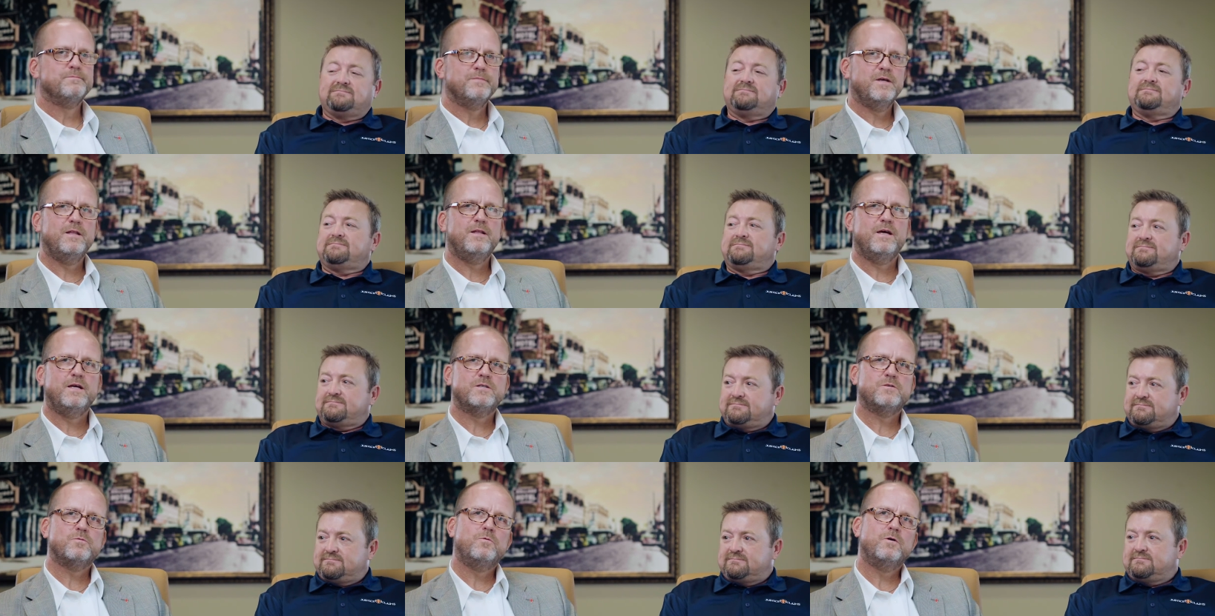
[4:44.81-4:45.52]
Speaker 1: And
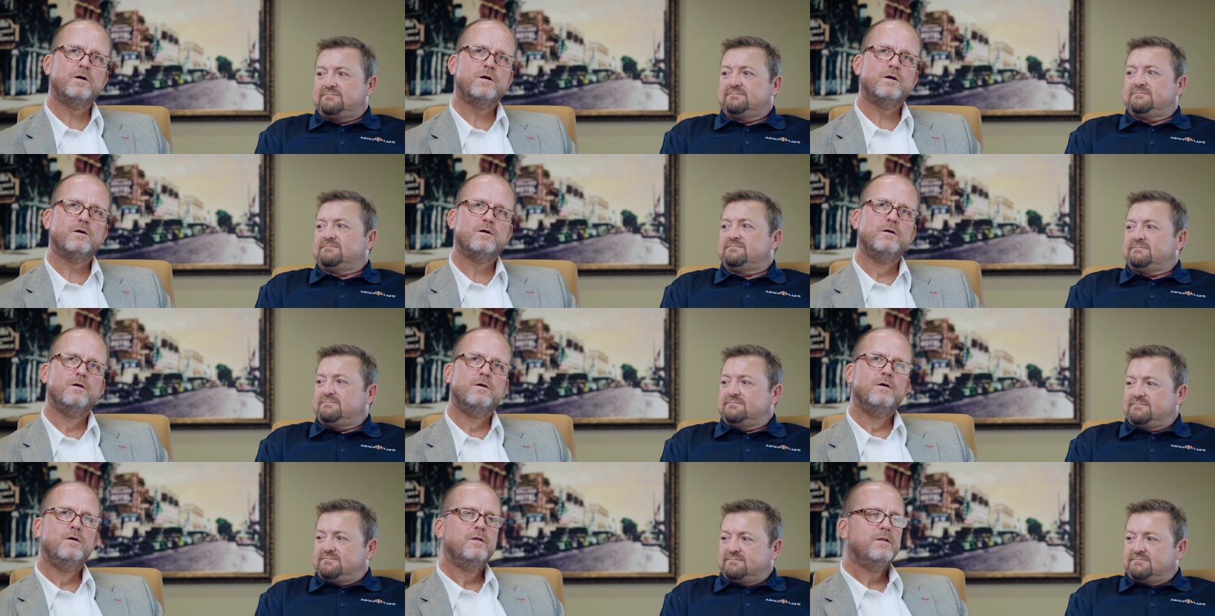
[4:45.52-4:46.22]
that's where
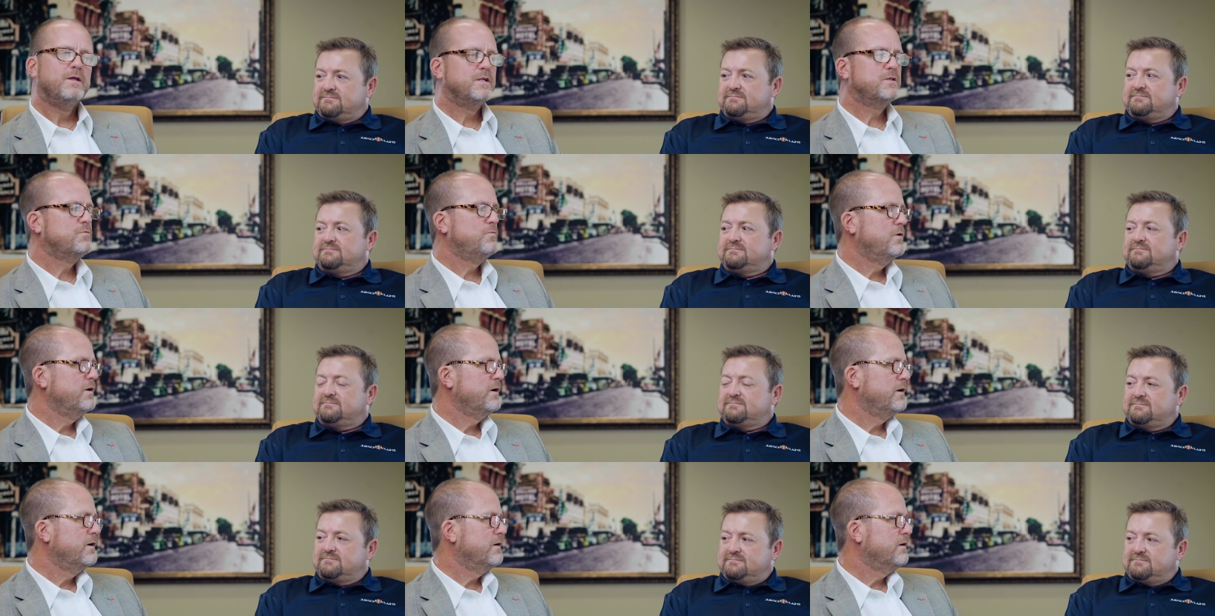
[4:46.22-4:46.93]
that's
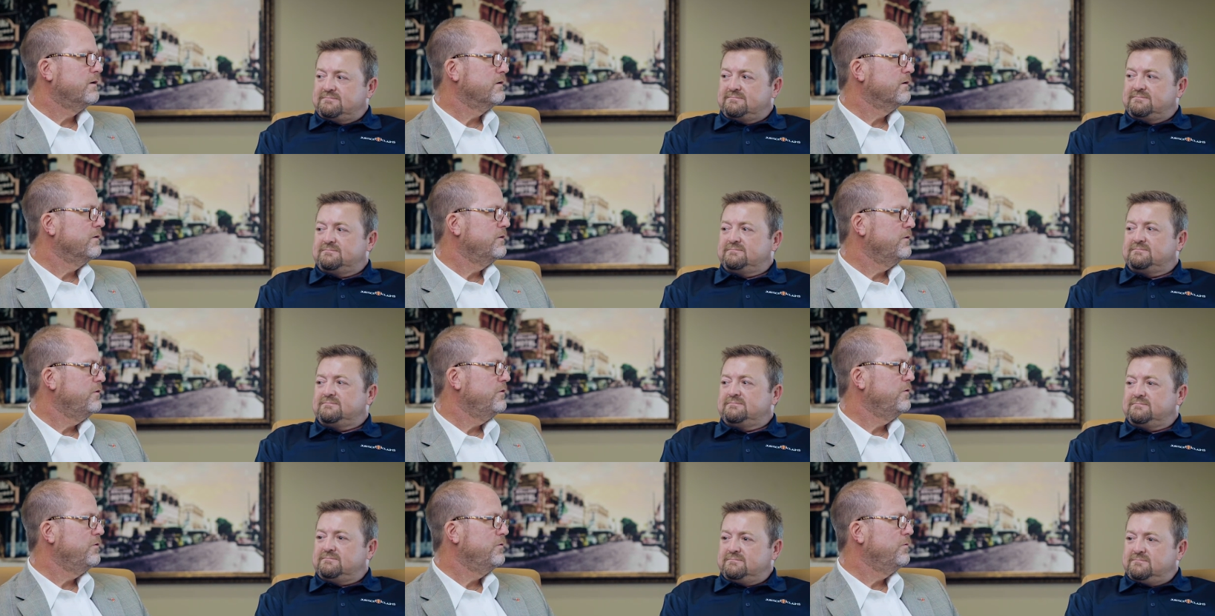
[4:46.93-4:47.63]
where
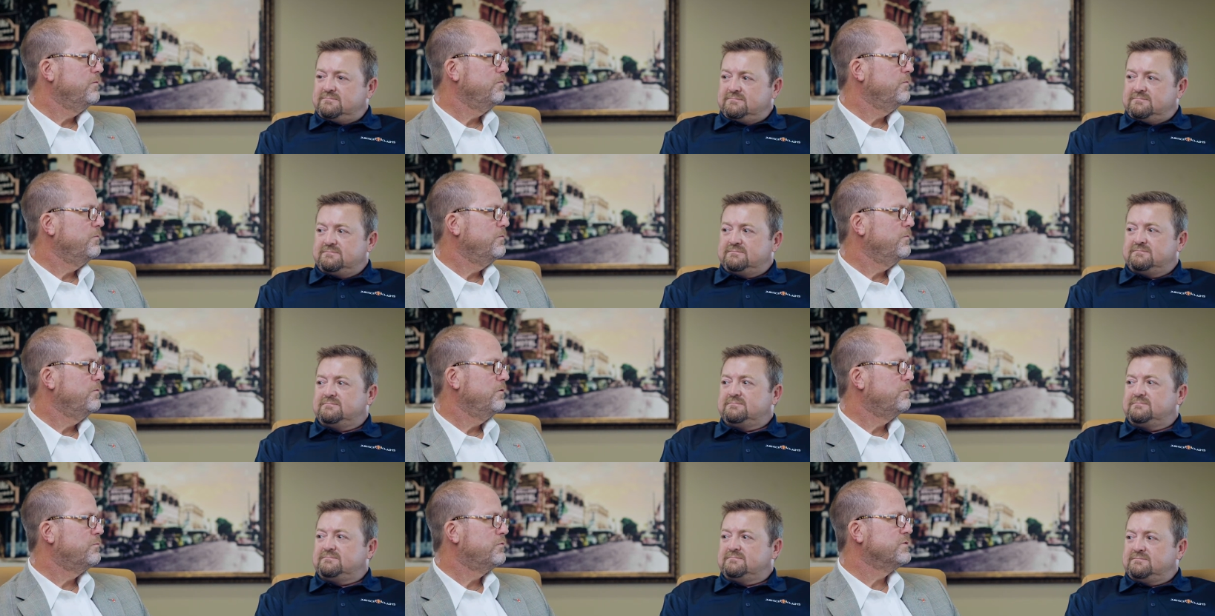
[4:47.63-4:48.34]
you
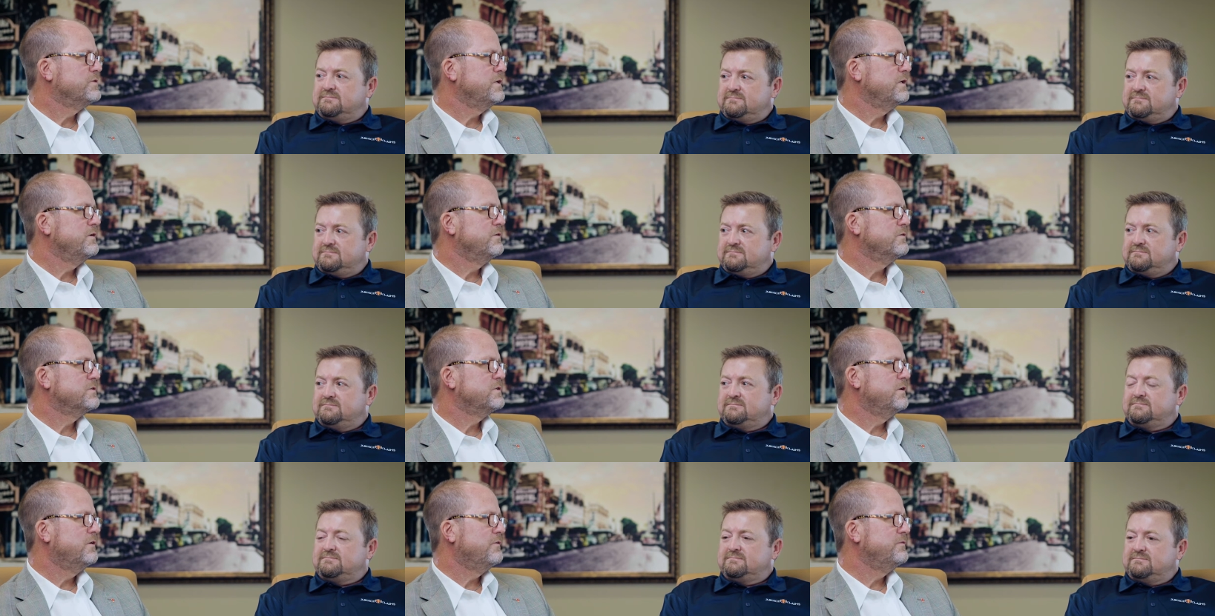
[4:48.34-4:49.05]
would present
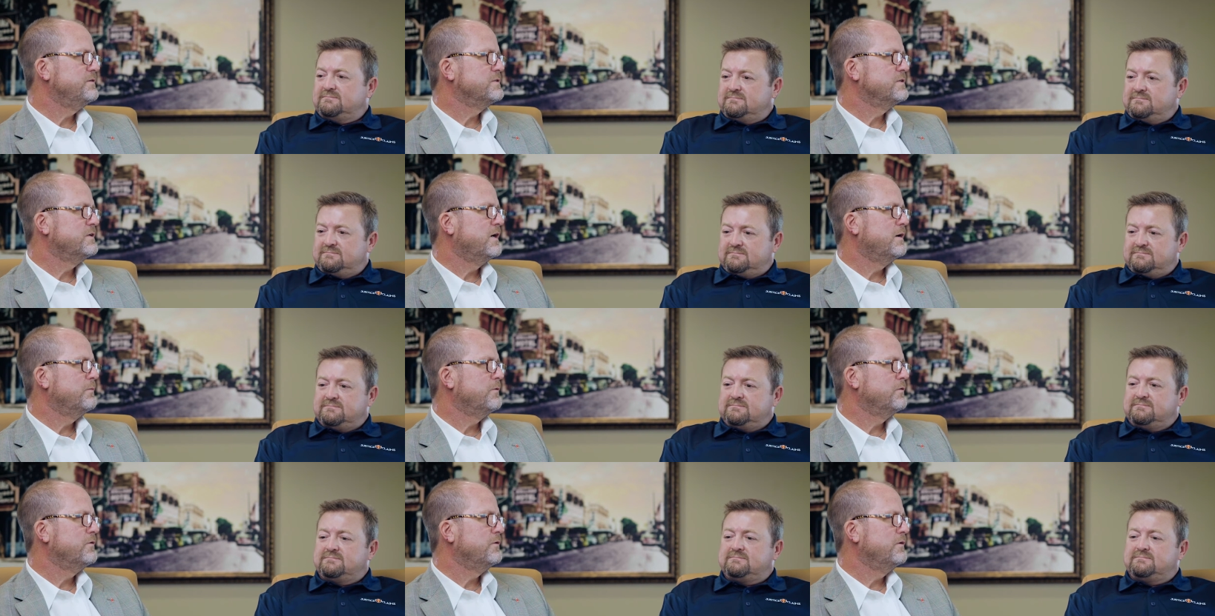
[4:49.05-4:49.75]
yourself as an
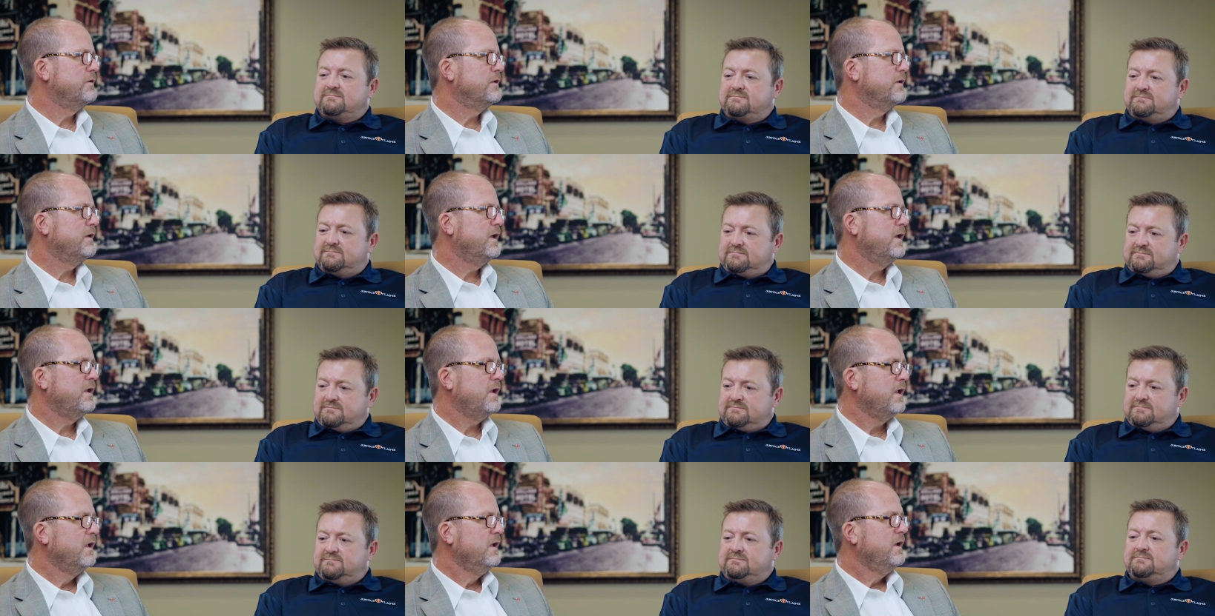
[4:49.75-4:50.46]
opportunity.
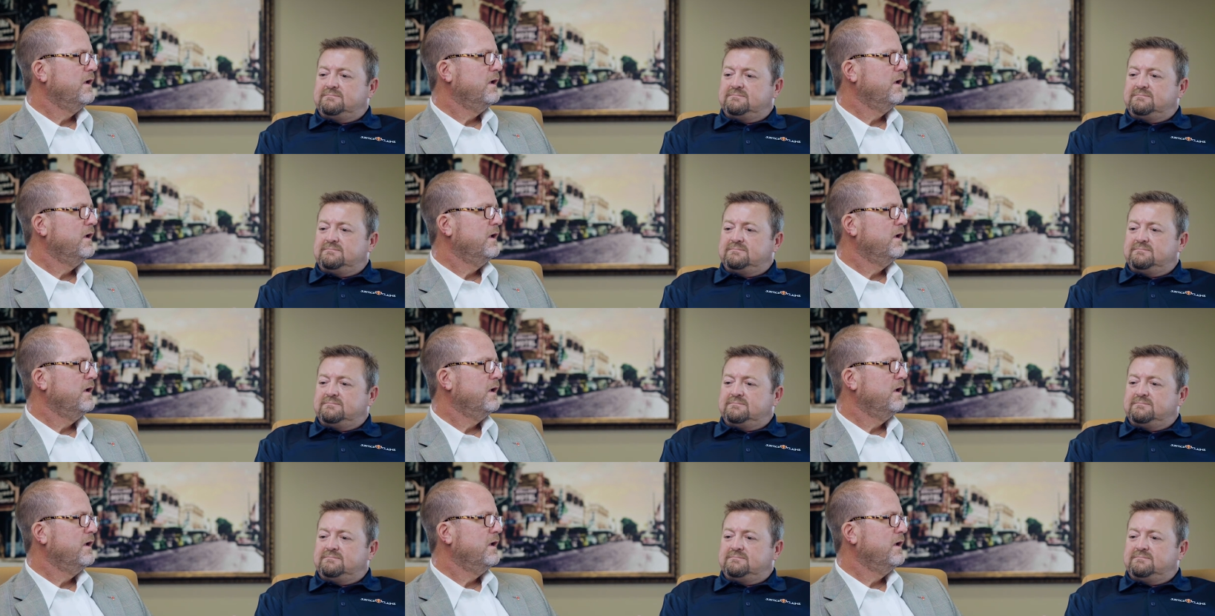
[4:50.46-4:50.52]
And